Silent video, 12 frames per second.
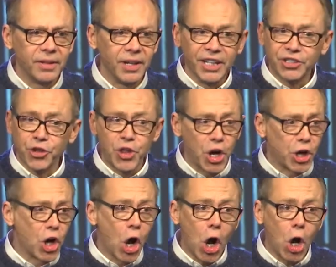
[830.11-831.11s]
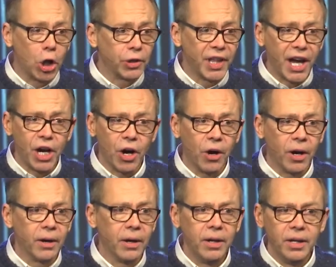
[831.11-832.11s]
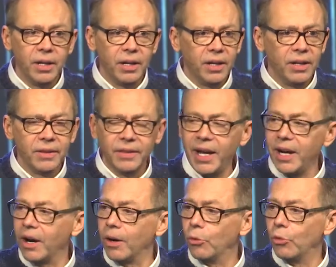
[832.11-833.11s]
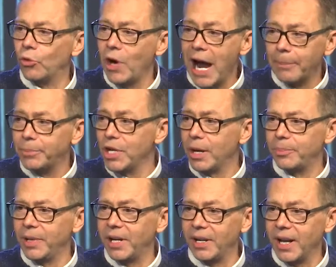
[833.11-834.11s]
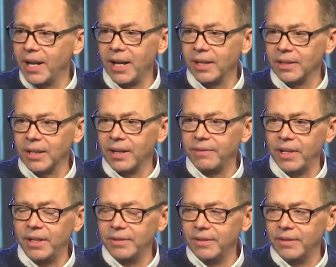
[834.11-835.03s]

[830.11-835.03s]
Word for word: It's their call. They are, they are wrapped up in it. I, I love it.